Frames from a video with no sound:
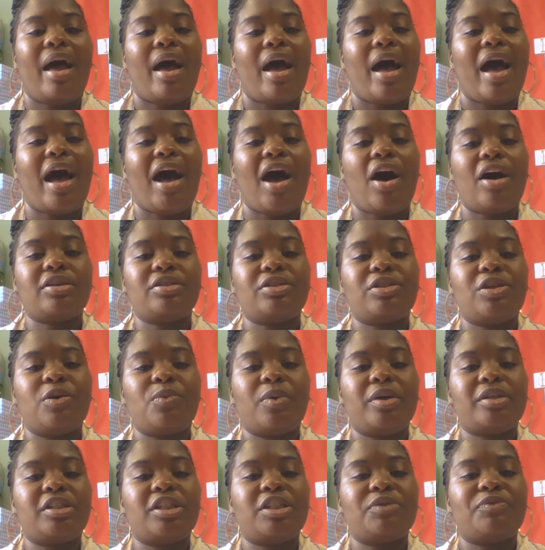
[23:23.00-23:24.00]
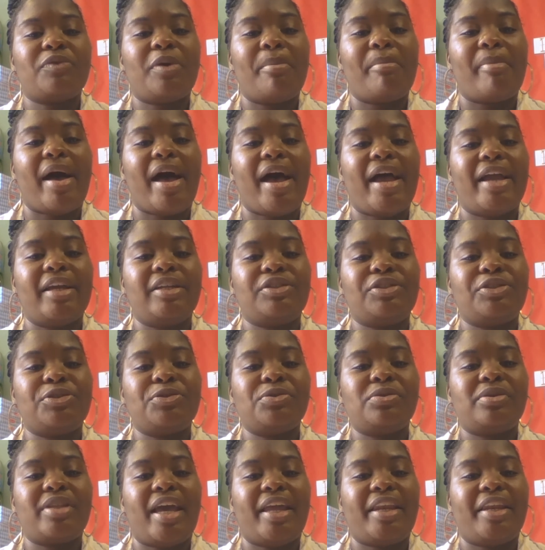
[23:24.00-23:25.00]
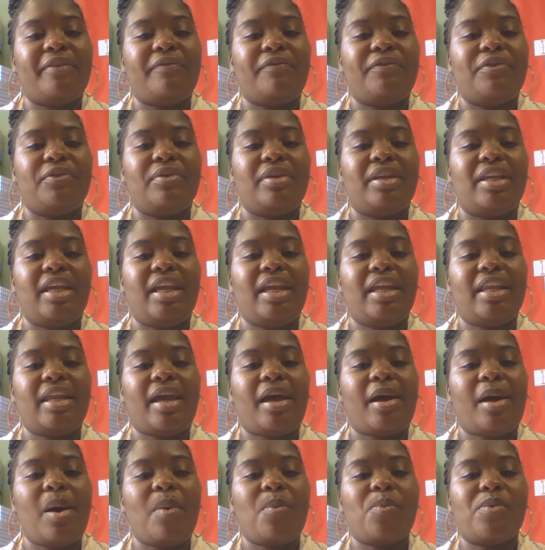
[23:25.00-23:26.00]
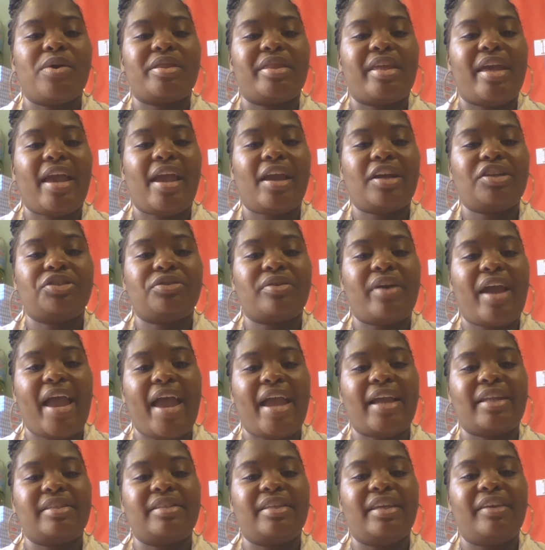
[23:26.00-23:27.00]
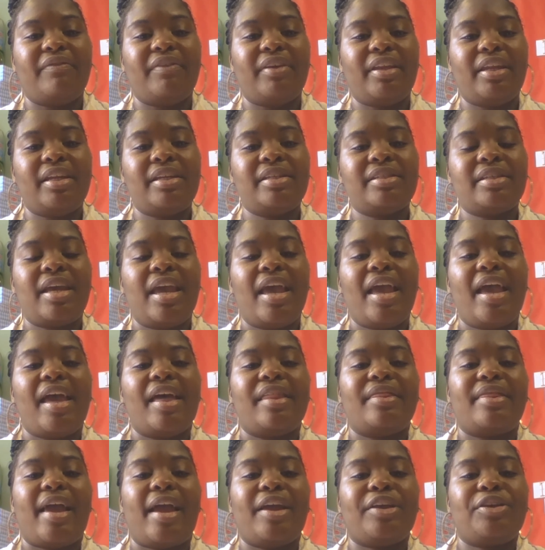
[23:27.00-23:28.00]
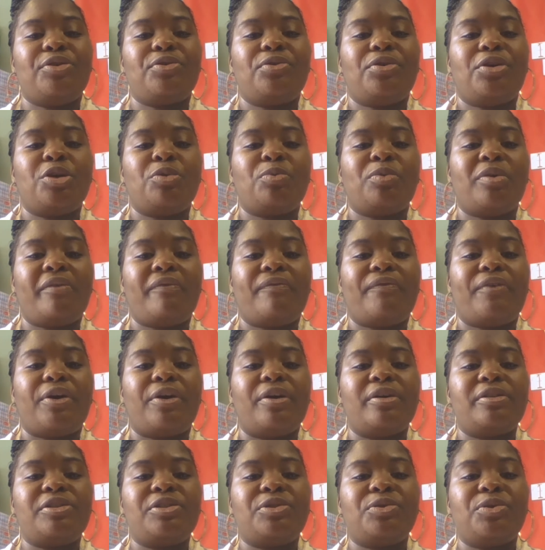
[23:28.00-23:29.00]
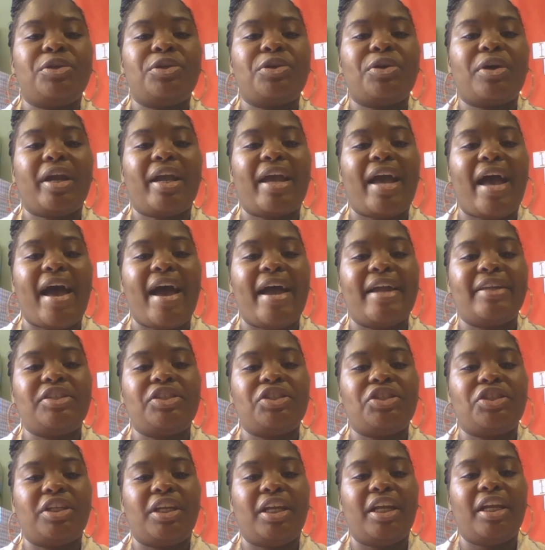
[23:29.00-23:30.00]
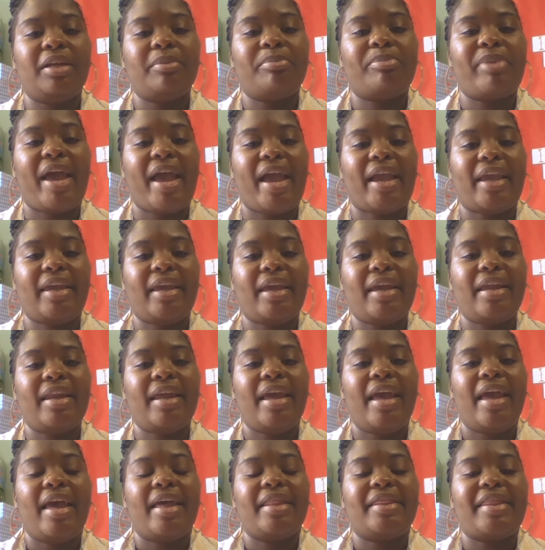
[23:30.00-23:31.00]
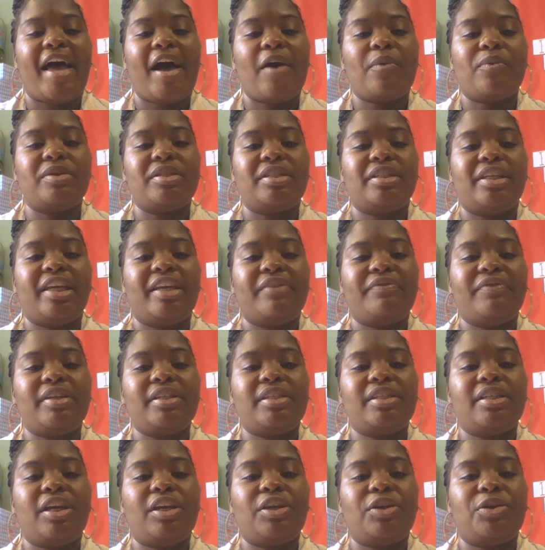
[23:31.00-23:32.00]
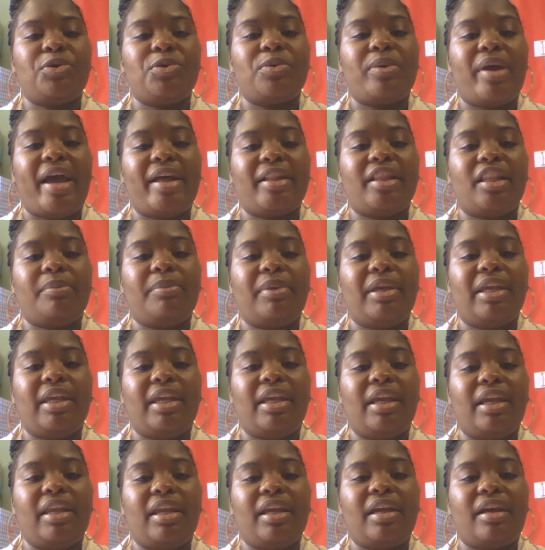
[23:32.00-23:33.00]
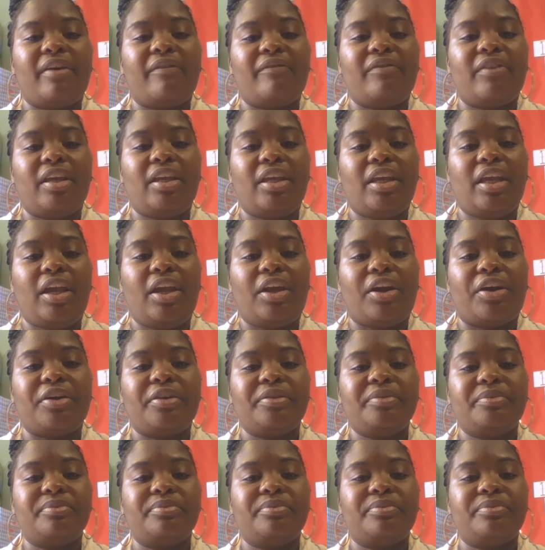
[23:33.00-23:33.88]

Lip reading: I also want to remind you that if you need help with extra activities, that you can refer to your guide sheet packet that was given to you at the beginning of the year.